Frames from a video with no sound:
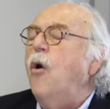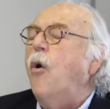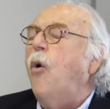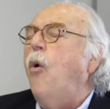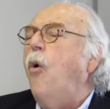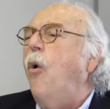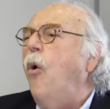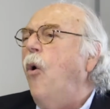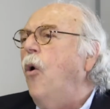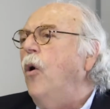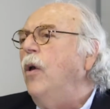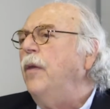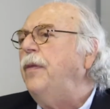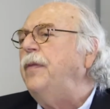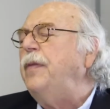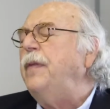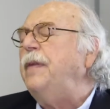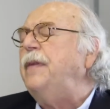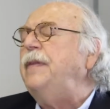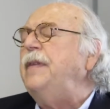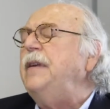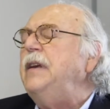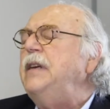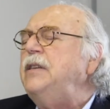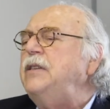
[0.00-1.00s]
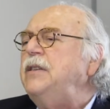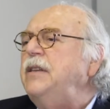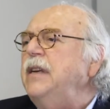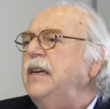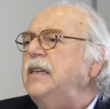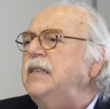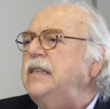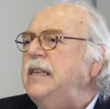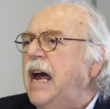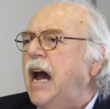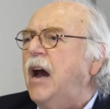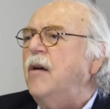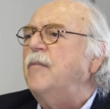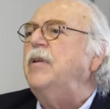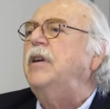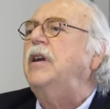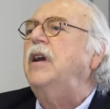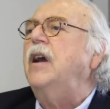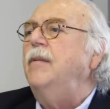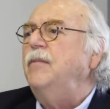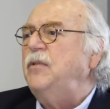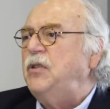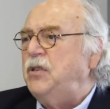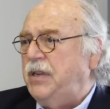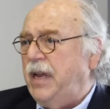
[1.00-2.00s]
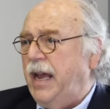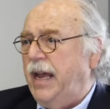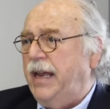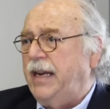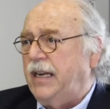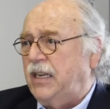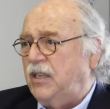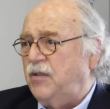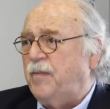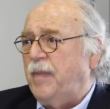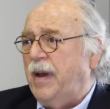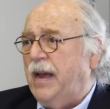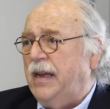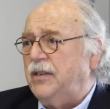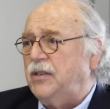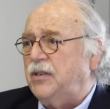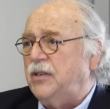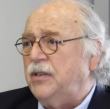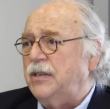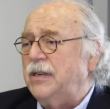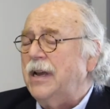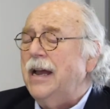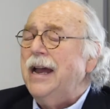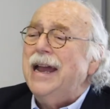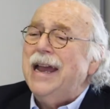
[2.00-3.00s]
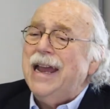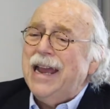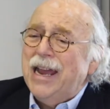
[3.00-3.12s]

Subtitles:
All these things now become state expenses.